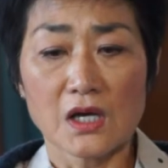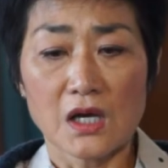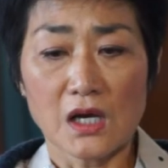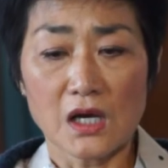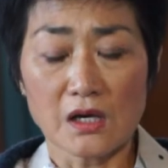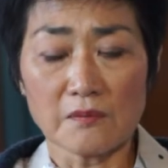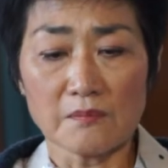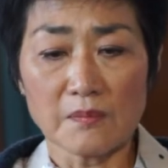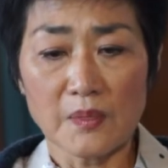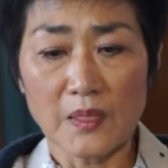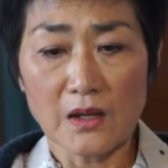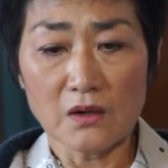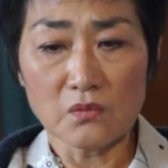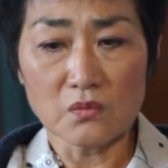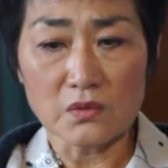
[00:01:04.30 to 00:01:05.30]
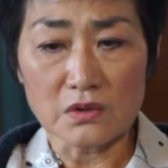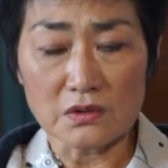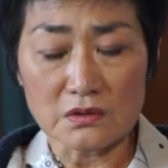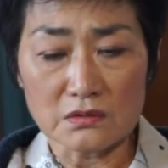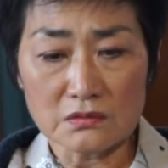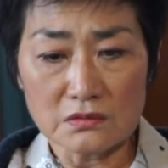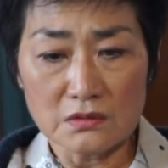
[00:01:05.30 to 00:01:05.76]
um,
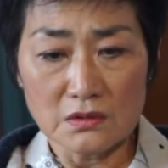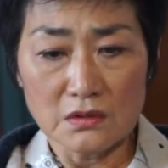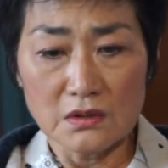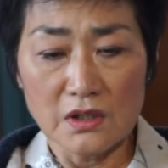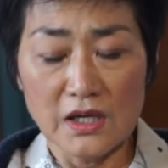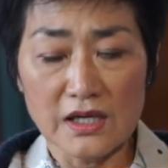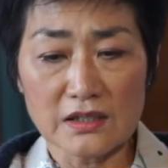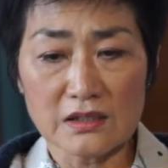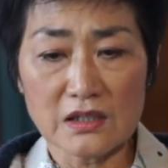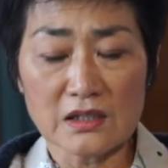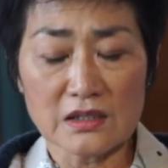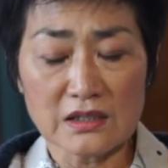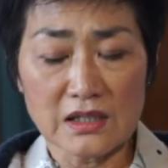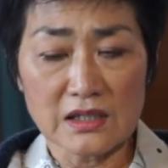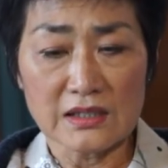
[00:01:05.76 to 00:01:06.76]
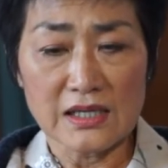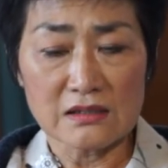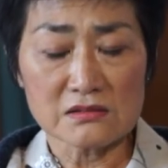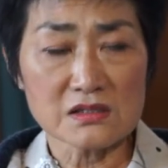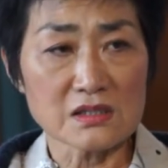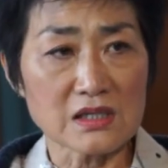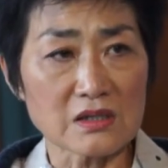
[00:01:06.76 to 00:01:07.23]
were had an
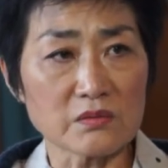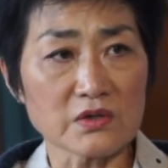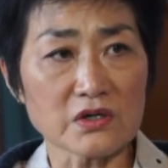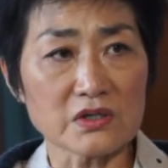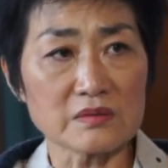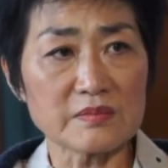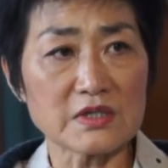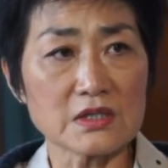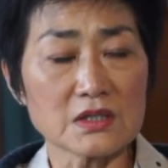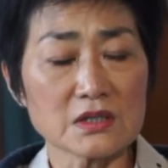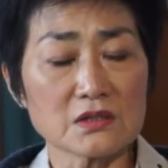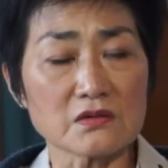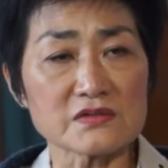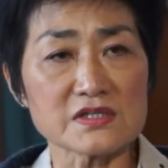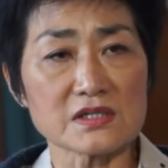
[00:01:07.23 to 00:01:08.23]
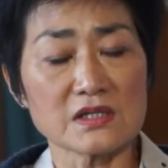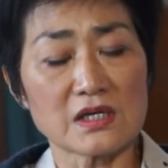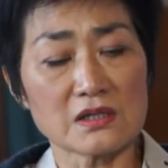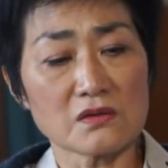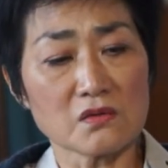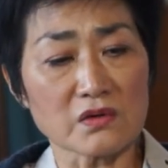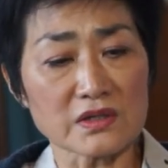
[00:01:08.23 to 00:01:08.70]
announced that they were going to be closing
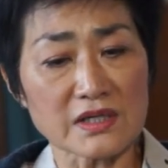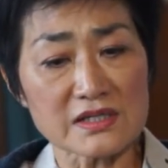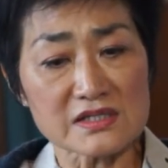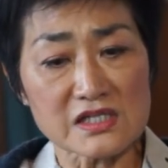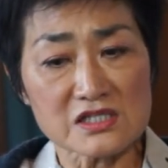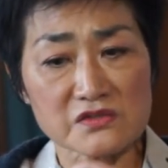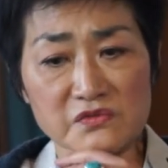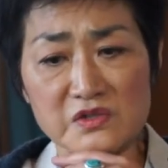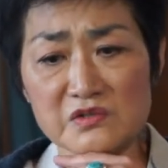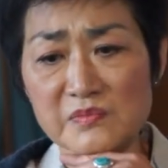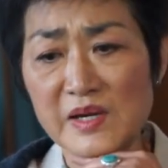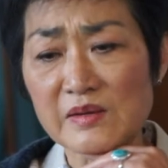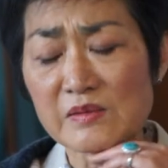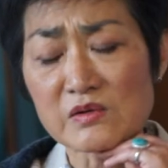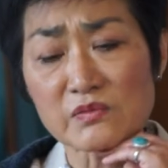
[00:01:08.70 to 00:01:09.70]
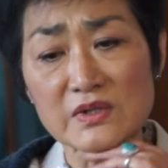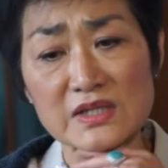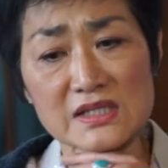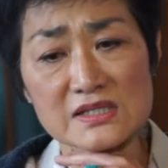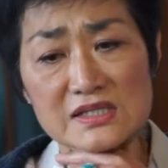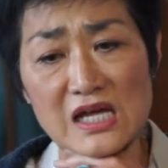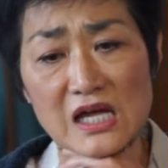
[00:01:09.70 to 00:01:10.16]
that organization, which made me
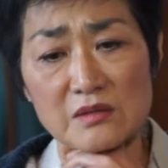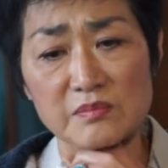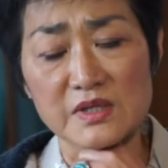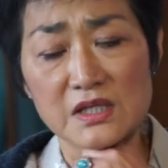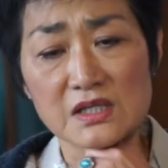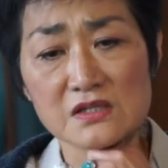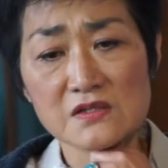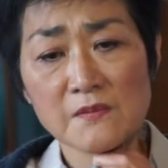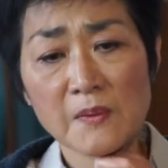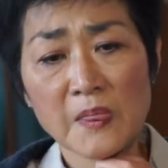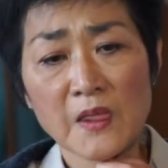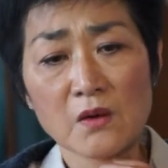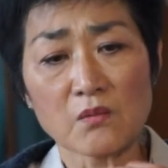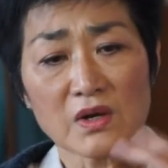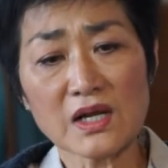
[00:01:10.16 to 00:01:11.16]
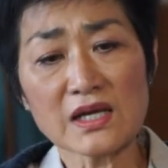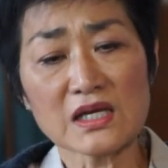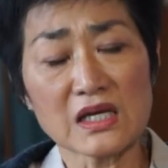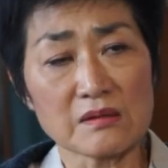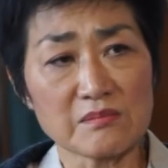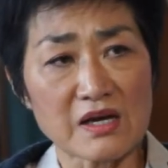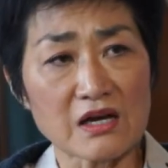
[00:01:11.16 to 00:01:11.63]
really sad, because when I
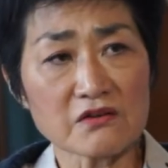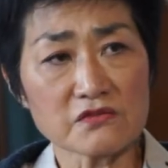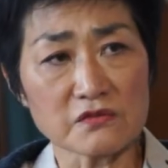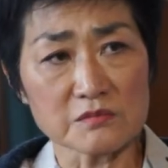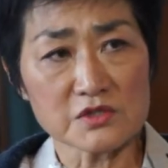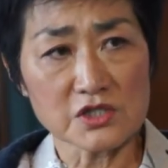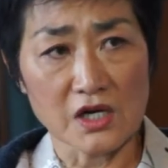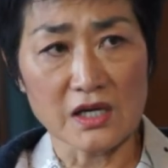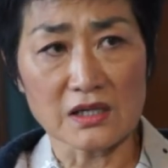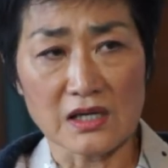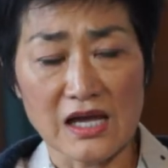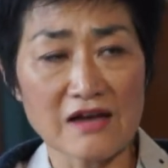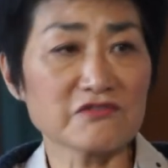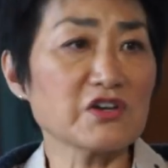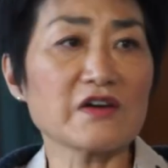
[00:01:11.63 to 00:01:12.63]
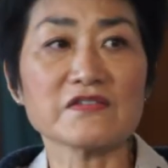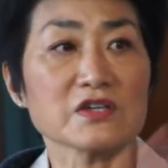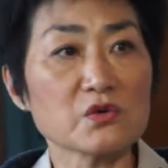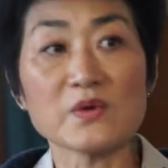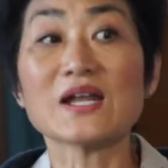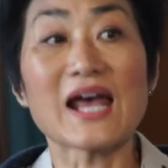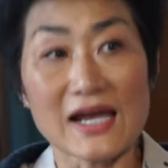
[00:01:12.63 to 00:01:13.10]
came back from China after having
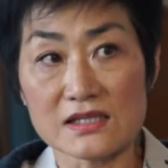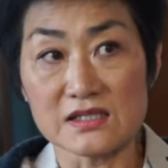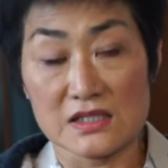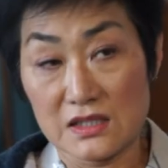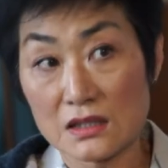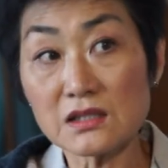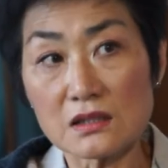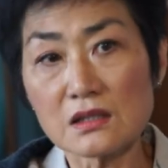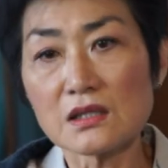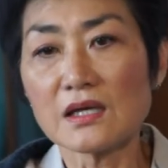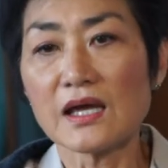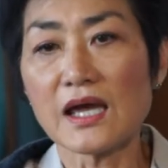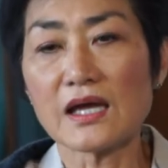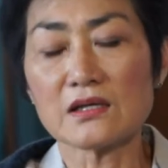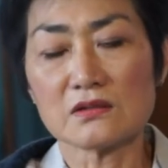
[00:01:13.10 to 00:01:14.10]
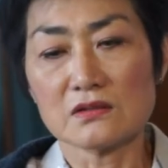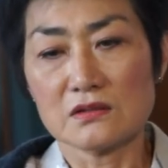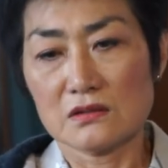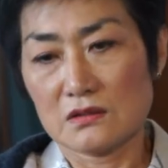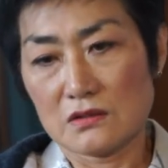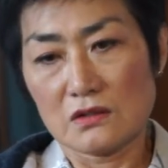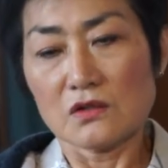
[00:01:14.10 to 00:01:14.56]
quit acting and
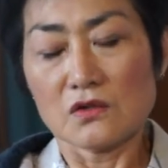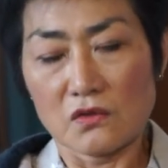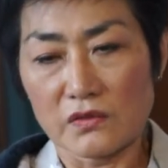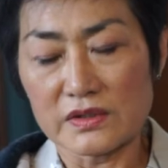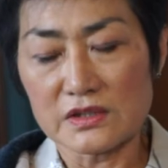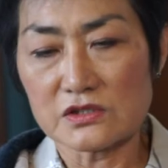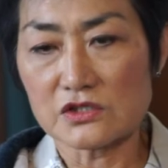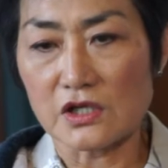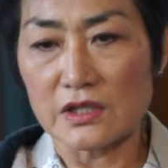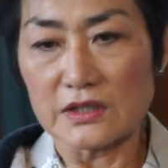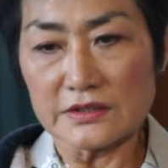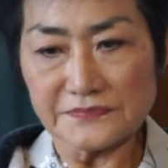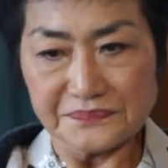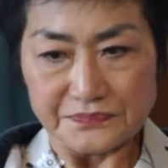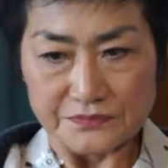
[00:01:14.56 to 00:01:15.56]
going to China.